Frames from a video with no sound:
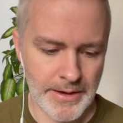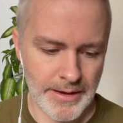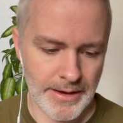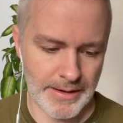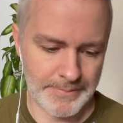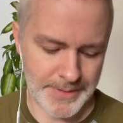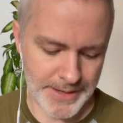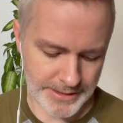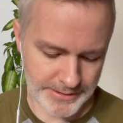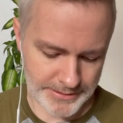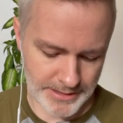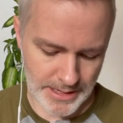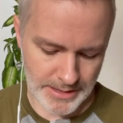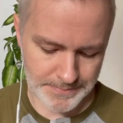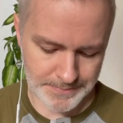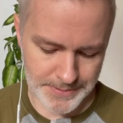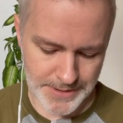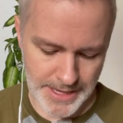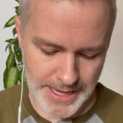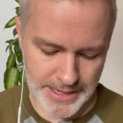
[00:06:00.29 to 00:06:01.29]
I picked
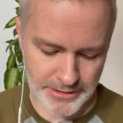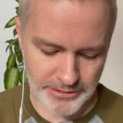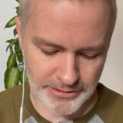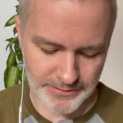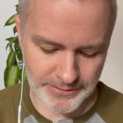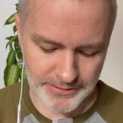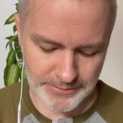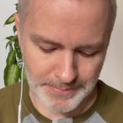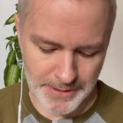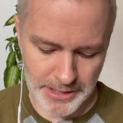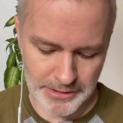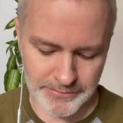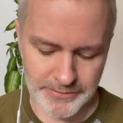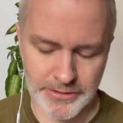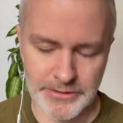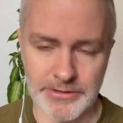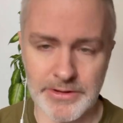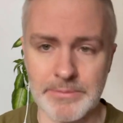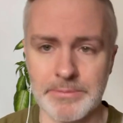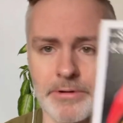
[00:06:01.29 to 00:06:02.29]
up Edge of
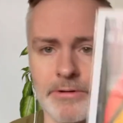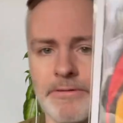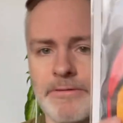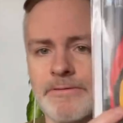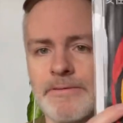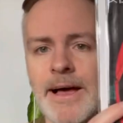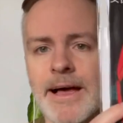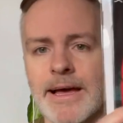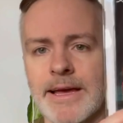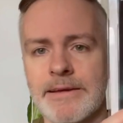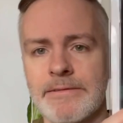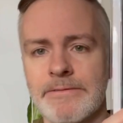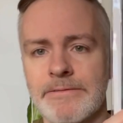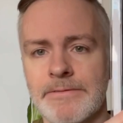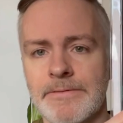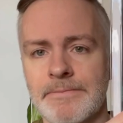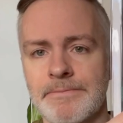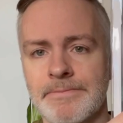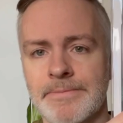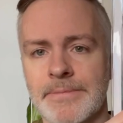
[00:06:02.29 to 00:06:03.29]
Spider-Verse number
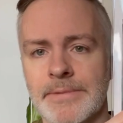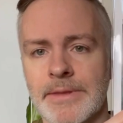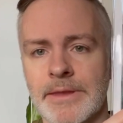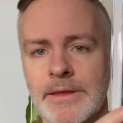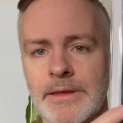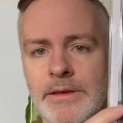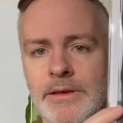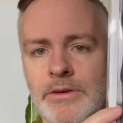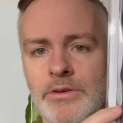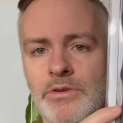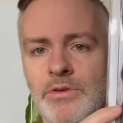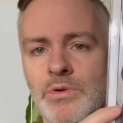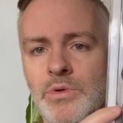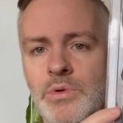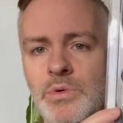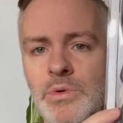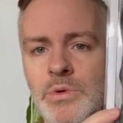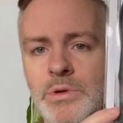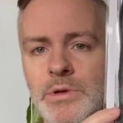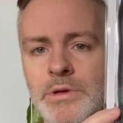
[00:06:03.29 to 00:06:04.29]
5.
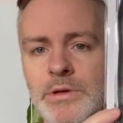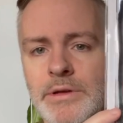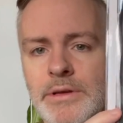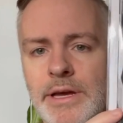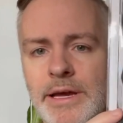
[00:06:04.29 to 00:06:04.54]
Cool.